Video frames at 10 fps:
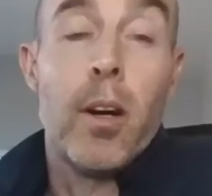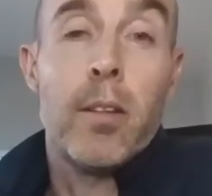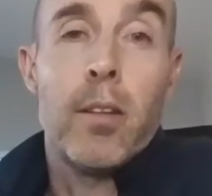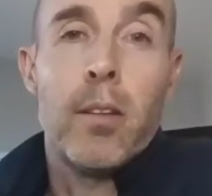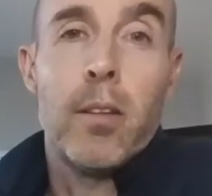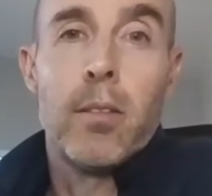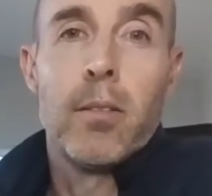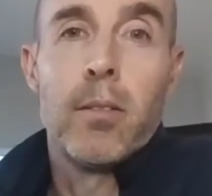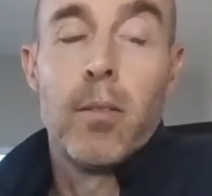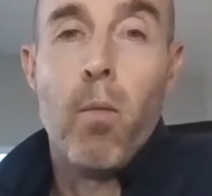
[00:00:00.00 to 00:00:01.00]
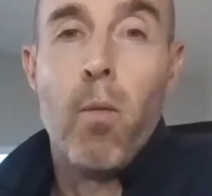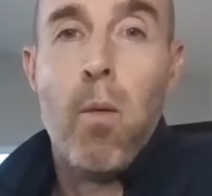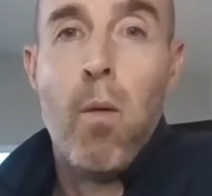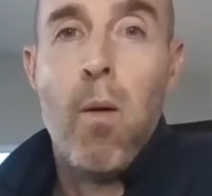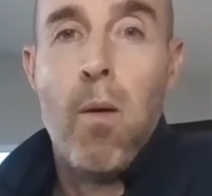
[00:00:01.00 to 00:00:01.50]
projection looks so much better
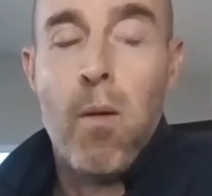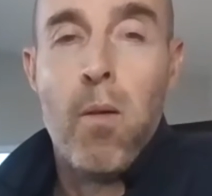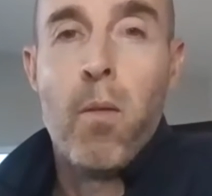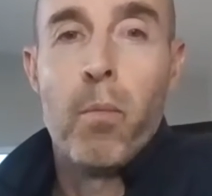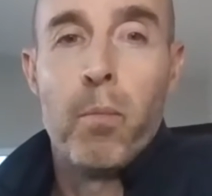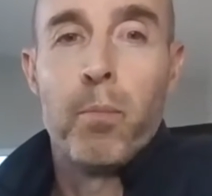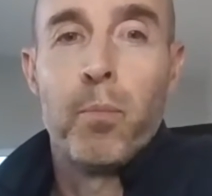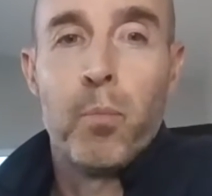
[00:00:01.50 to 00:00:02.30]
than green screen anyway.